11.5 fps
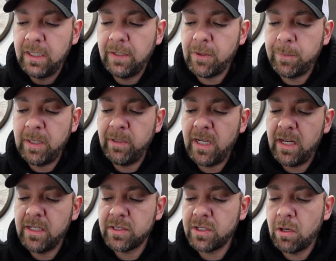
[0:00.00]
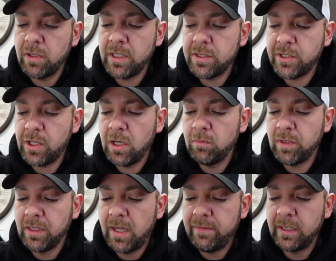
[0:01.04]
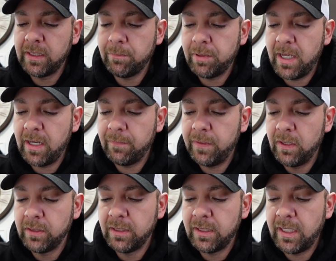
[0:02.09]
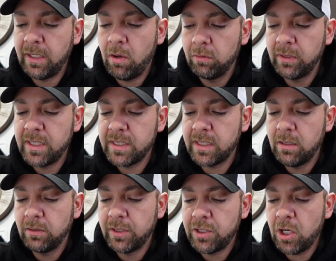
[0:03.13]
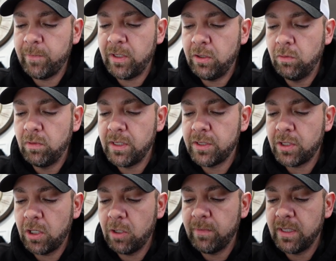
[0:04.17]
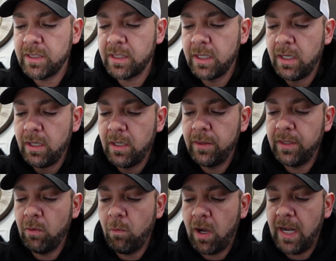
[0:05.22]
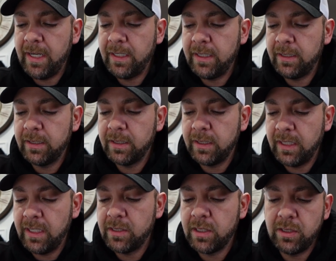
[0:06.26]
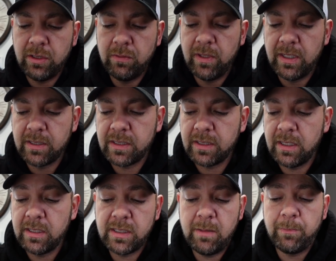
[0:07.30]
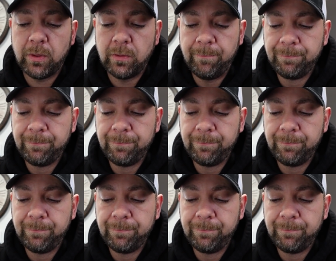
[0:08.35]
If the PBA is so concerned with leveling the playing field and letting only skill determine who wins tournaments, then why the need to do this is simple.